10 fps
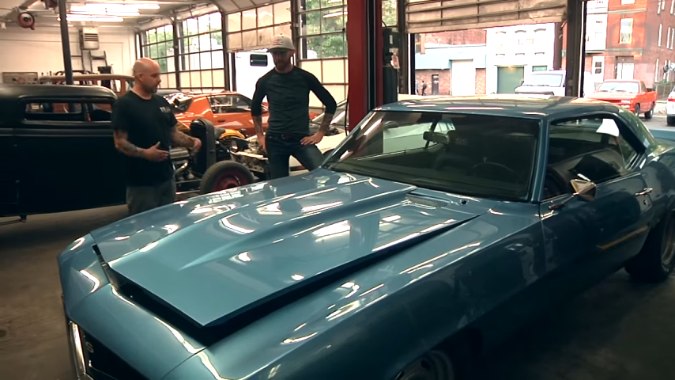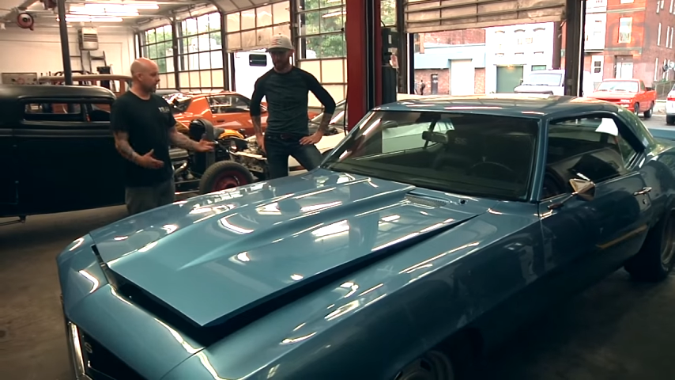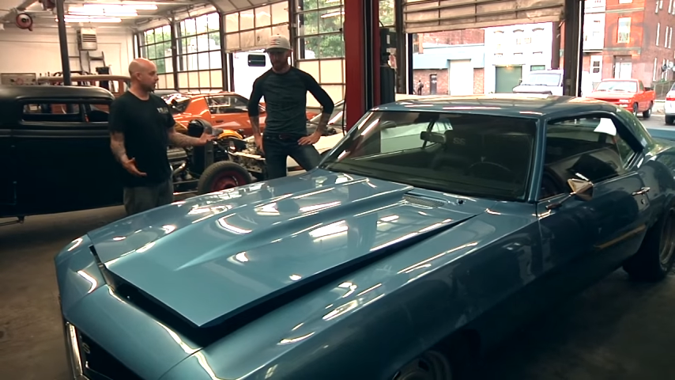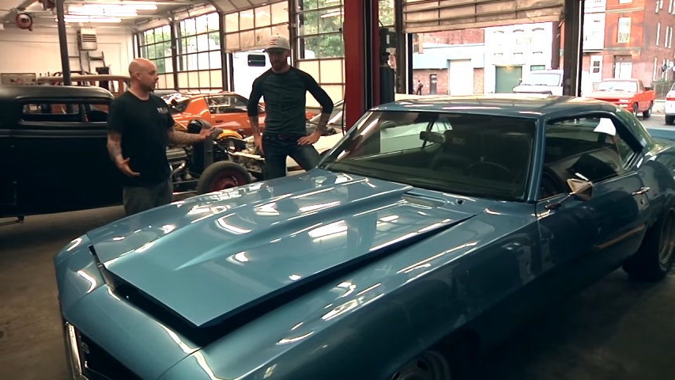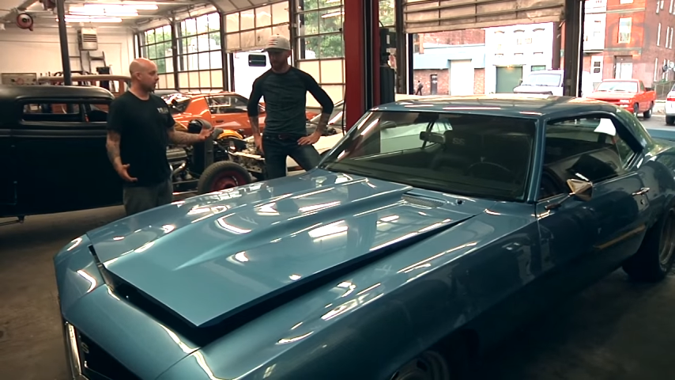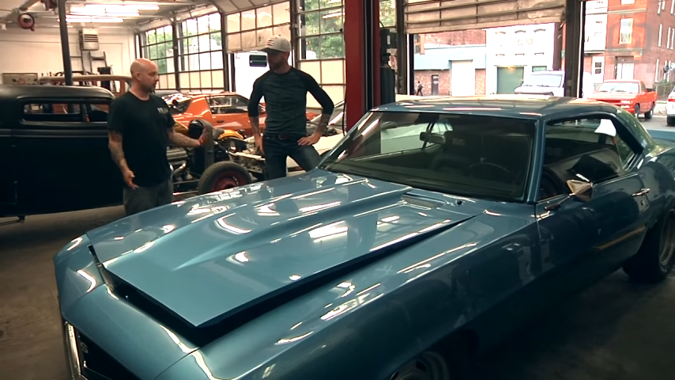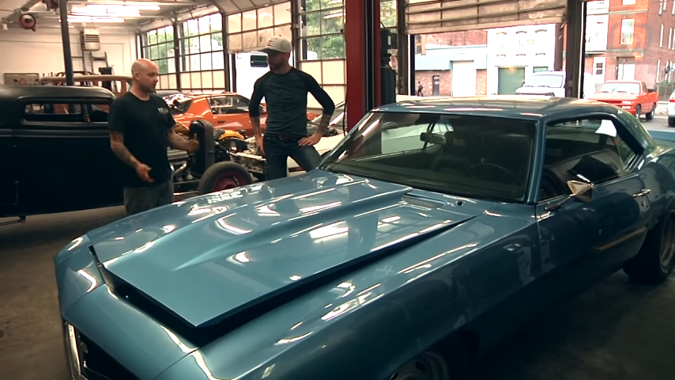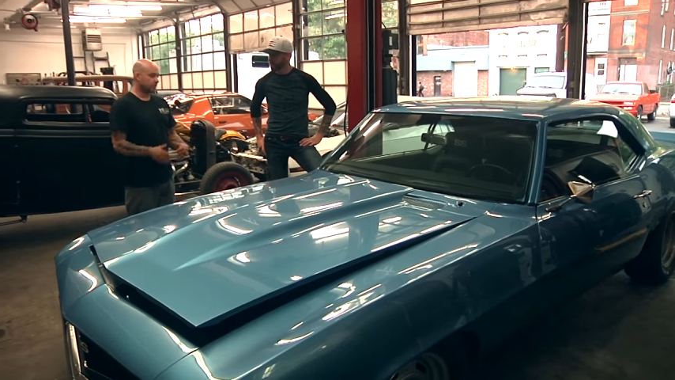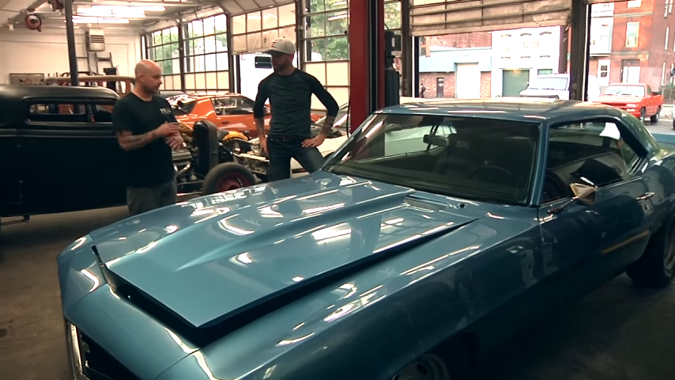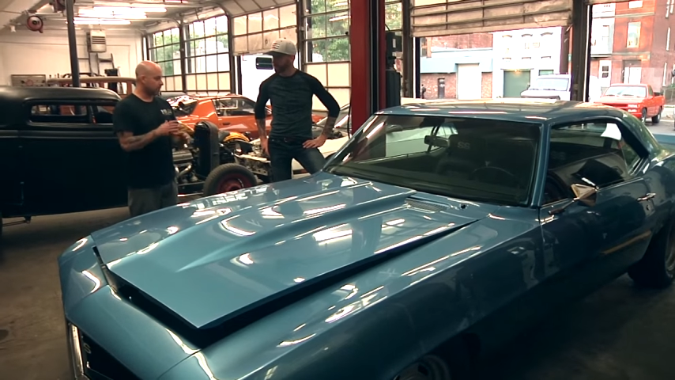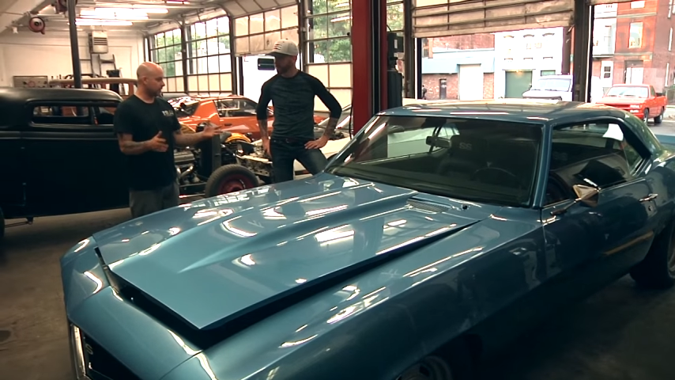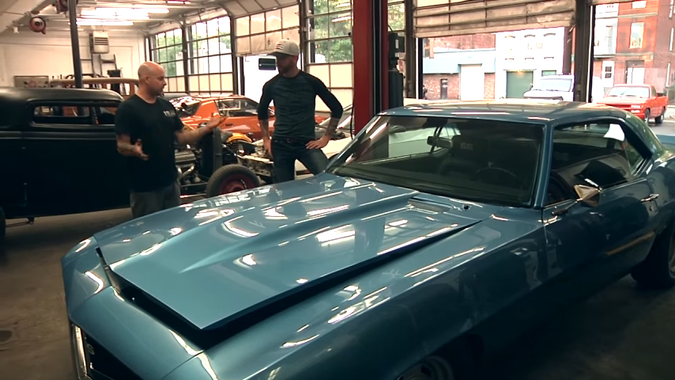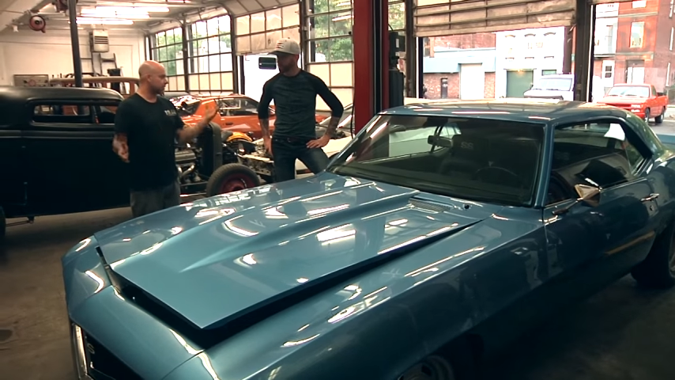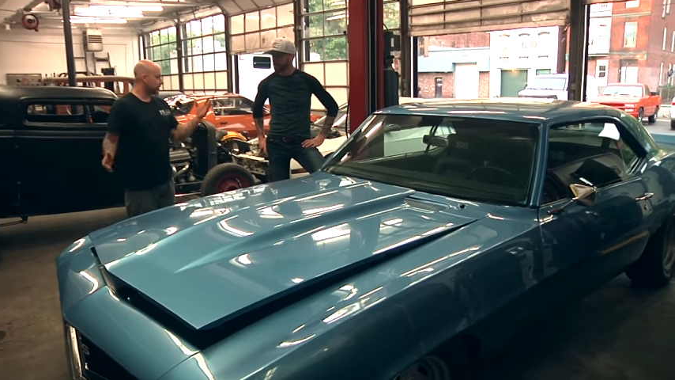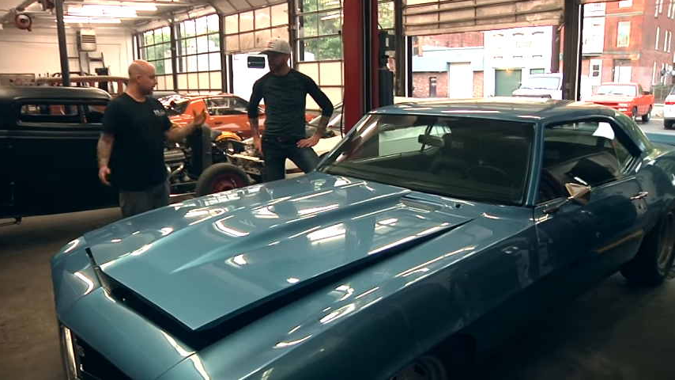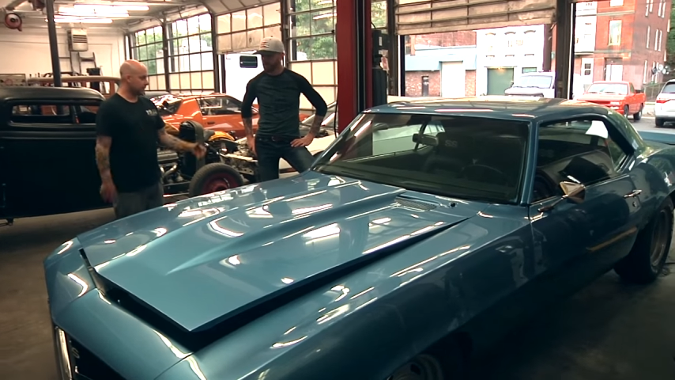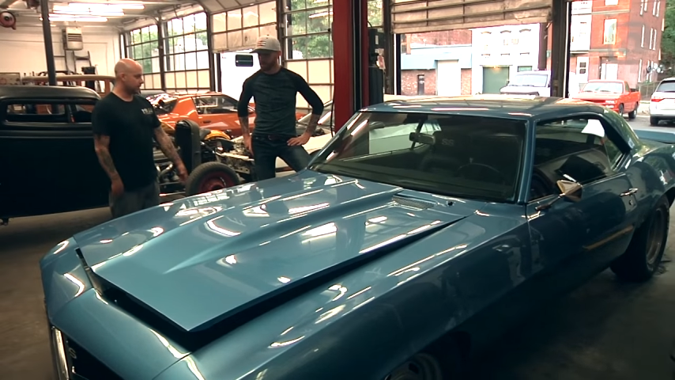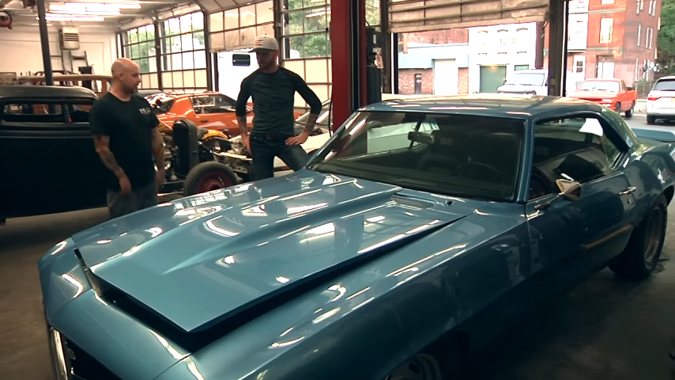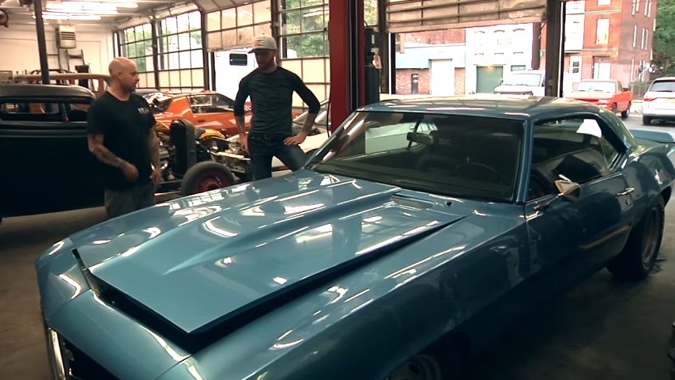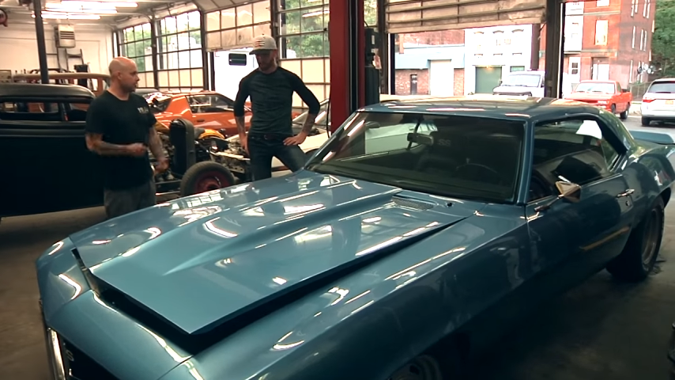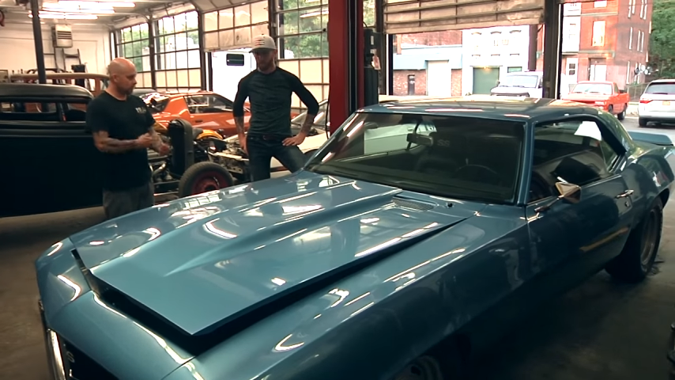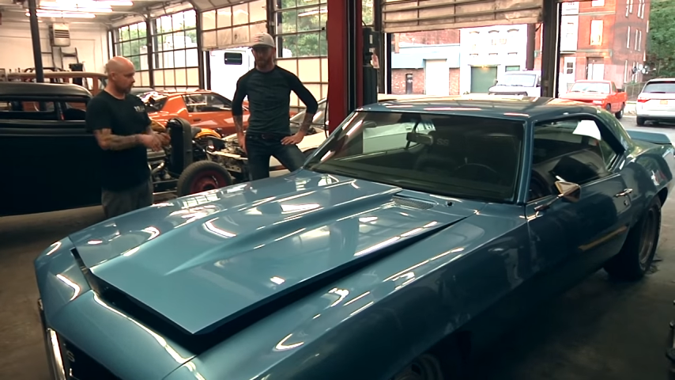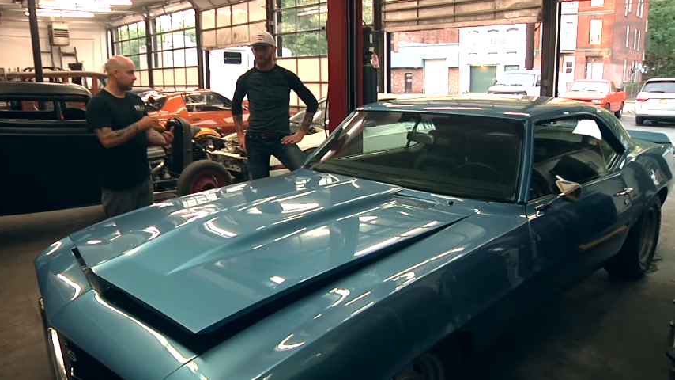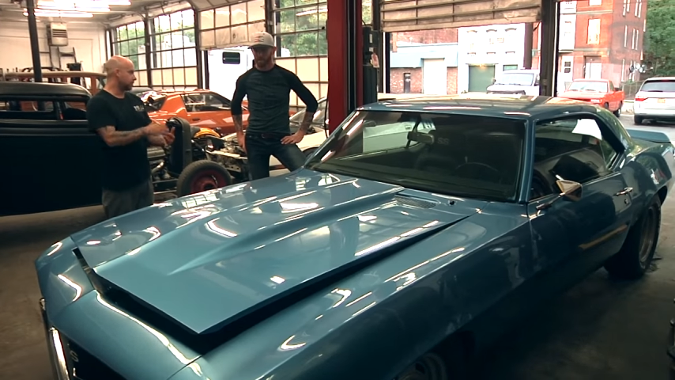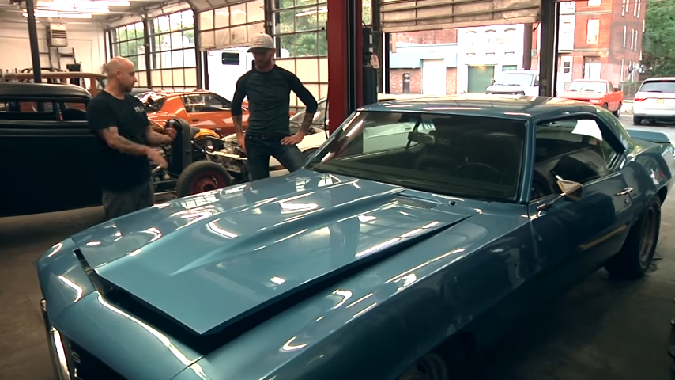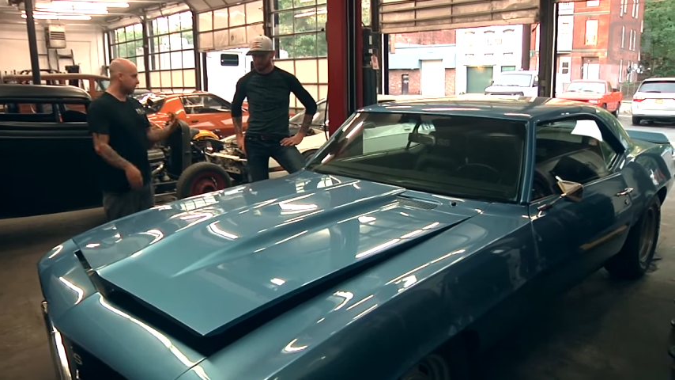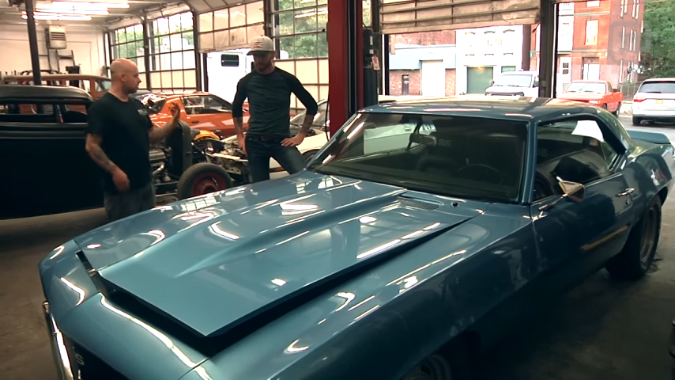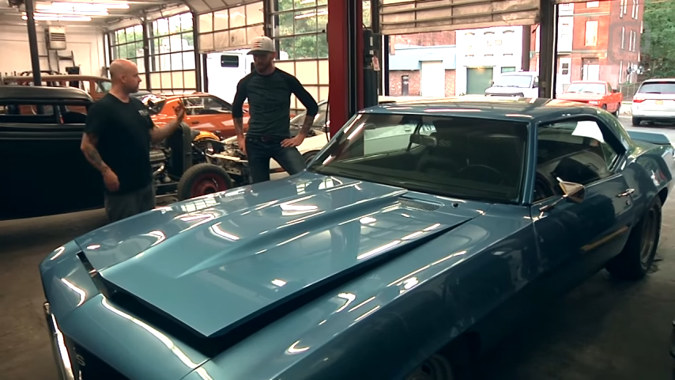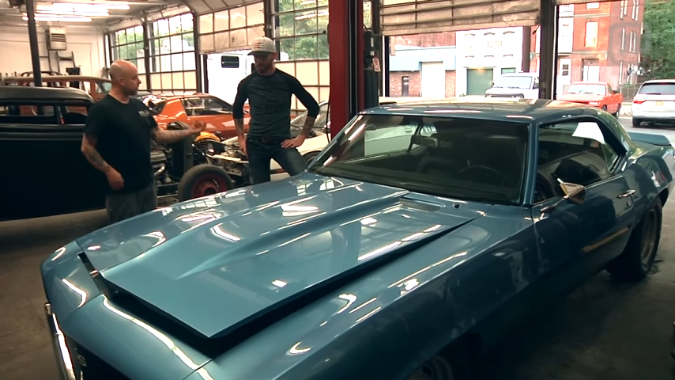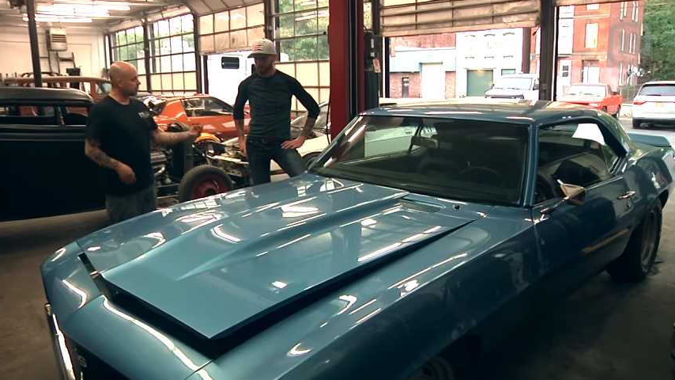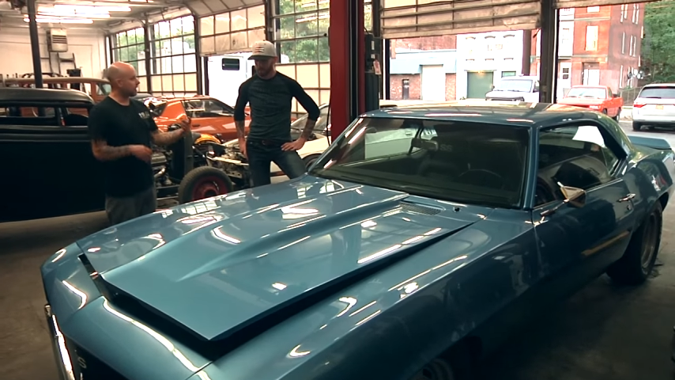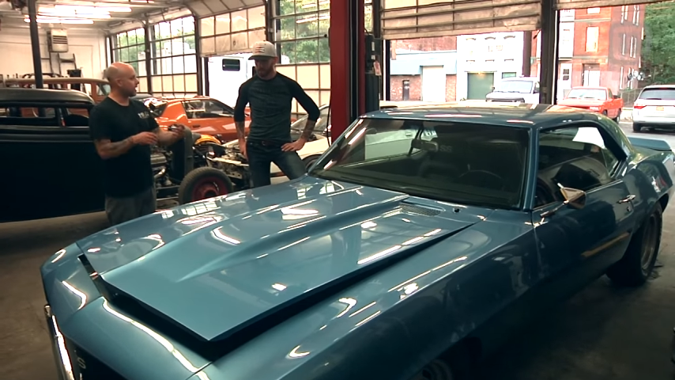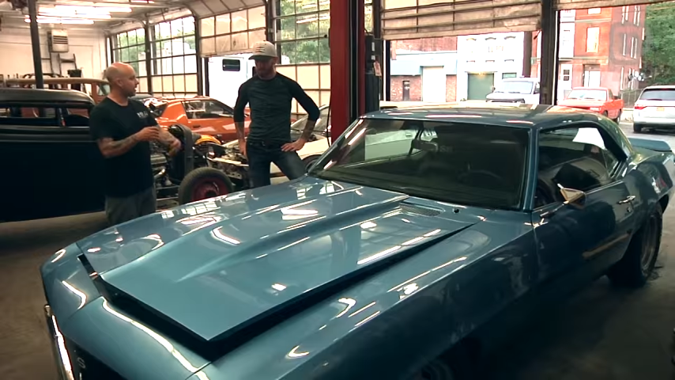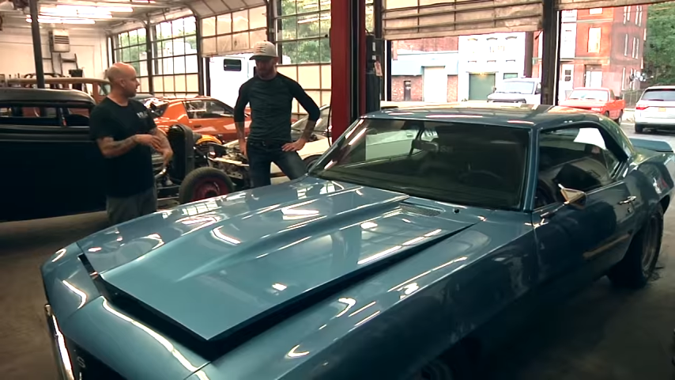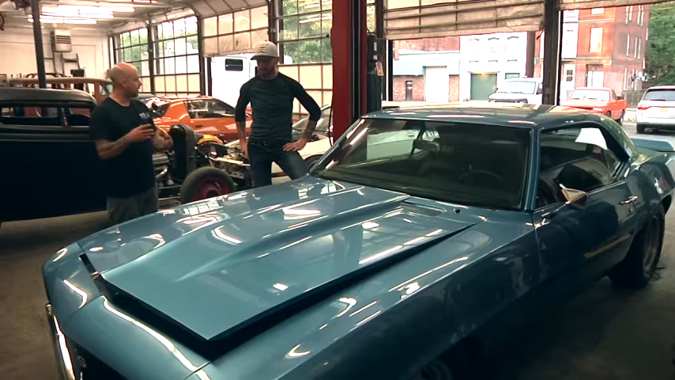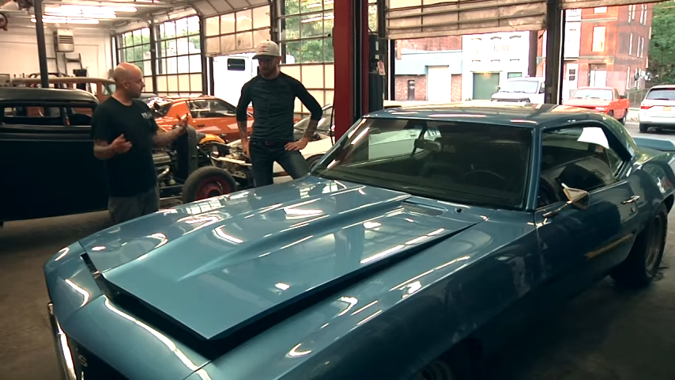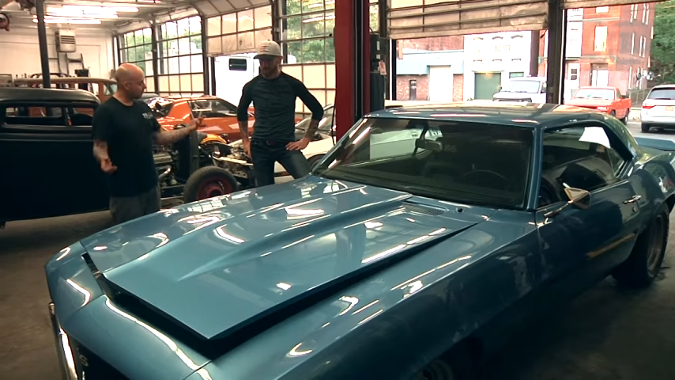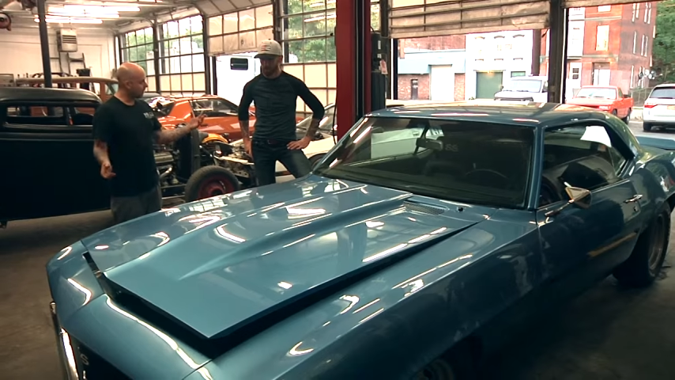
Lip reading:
(no speaker visible)